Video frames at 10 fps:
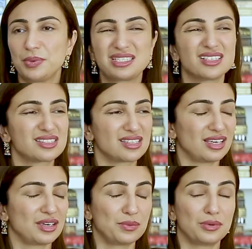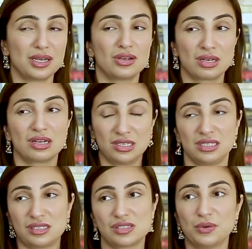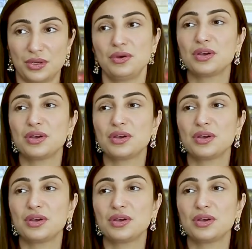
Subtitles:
People did say, okay, what on earth is going